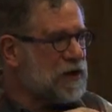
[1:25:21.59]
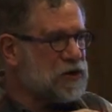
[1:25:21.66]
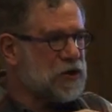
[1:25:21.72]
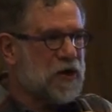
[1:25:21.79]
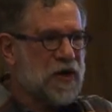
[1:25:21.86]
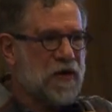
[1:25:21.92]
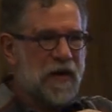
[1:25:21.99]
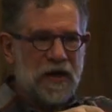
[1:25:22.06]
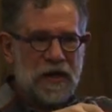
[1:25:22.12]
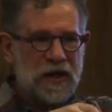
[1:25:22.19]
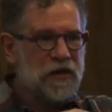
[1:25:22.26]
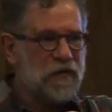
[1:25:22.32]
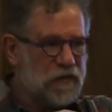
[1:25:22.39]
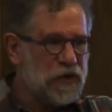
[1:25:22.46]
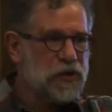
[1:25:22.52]
He's talking about
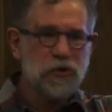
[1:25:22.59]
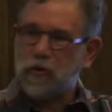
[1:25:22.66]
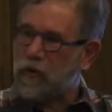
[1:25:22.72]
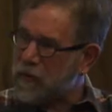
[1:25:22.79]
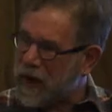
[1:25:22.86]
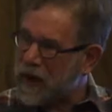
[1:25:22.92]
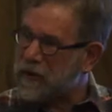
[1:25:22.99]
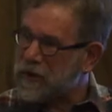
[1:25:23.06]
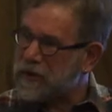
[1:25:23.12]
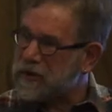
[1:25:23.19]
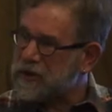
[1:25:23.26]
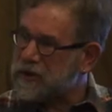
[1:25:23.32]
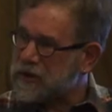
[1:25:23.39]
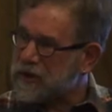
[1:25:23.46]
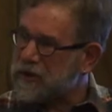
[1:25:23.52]
individual
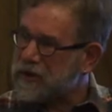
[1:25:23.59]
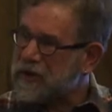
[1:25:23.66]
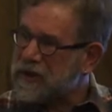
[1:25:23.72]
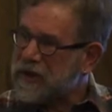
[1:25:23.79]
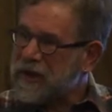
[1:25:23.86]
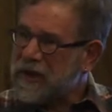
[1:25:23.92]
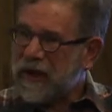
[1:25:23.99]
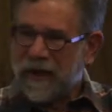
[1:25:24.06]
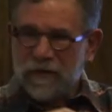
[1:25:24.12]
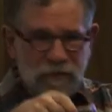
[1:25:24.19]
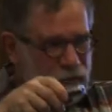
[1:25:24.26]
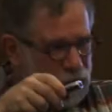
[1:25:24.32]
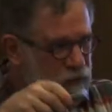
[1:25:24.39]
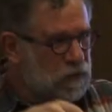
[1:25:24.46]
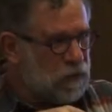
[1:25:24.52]
methods
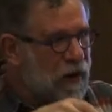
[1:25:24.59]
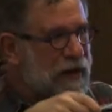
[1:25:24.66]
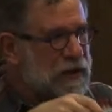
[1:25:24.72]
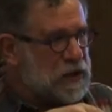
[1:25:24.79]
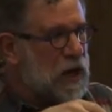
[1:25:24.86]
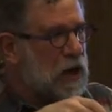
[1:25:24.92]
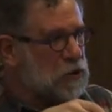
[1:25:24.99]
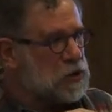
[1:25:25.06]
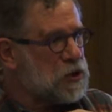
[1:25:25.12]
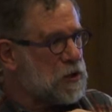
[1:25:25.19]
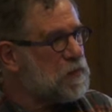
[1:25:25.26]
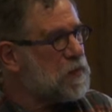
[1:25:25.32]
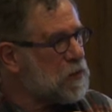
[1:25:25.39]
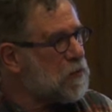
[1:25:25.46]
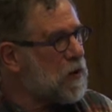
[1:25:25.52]
and way down
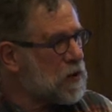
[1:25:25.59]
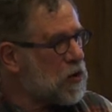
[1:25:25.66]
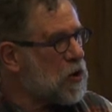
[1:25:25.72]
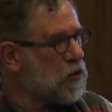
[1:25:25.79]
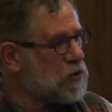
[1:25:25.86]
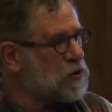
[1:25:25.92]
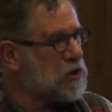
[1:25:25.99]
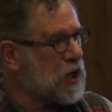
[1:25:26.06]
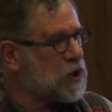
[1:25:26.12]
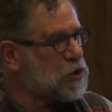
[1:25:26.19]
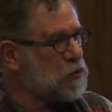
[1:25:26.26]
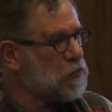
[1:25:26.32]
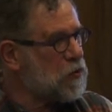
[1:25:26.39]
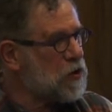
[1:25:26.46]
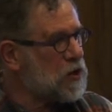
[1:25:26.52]
deep in the way the code is
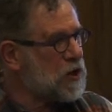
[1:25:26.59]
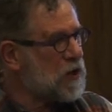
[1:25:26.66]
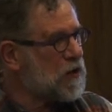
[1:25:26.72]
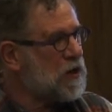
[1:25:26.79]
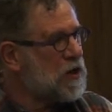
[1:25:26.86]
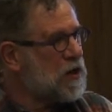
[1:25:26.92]
actually working.